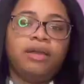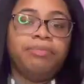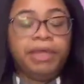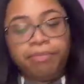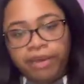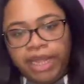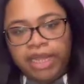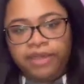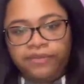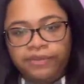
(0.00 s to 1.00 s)
be
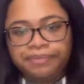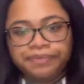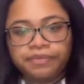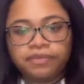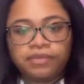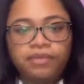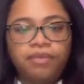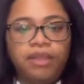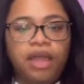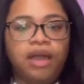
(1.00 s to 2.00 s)
brave.
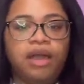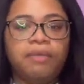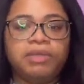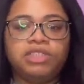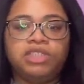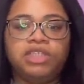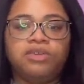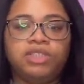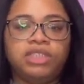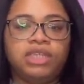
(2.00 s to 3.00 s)
And, you know,
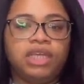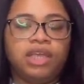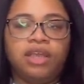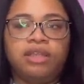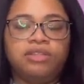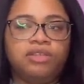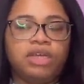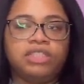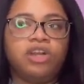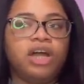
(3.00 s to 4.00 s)
she's telling her. And
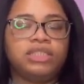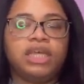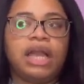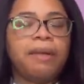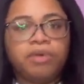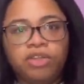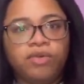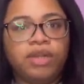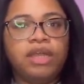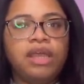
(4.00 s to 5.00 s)
because Dawn is like, I'm going to do
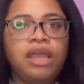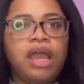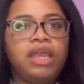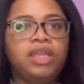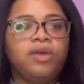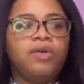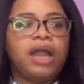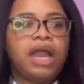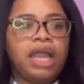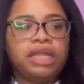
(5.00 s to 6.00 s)
it. You know,
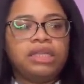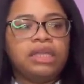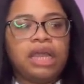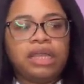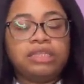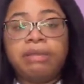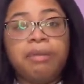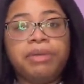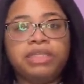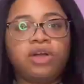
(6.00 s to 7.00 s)
is my
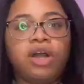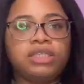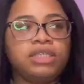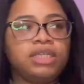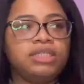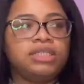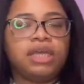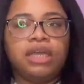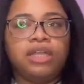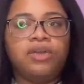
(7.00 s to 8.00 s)
blood's causing this?
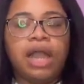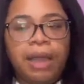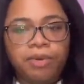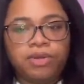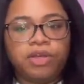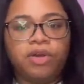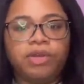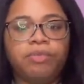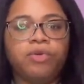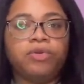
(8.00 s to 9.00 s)
You know, I'm going to go in
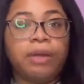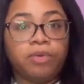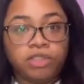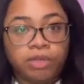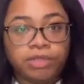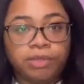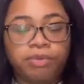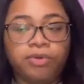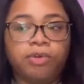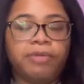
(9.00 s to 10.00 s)
the portal. I'm going to jump into the
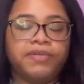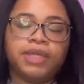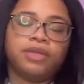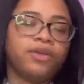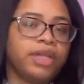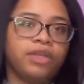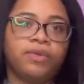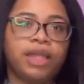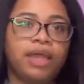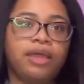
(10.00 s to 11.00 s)
portal. And Buffy's like, no, you're not
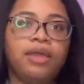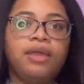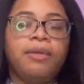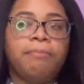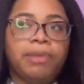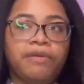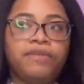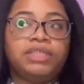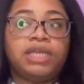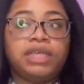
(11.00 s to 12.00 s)
doing that.
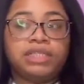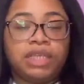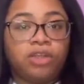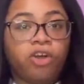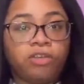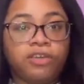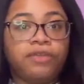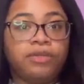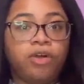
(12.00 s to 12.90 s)
Buffy decides to take the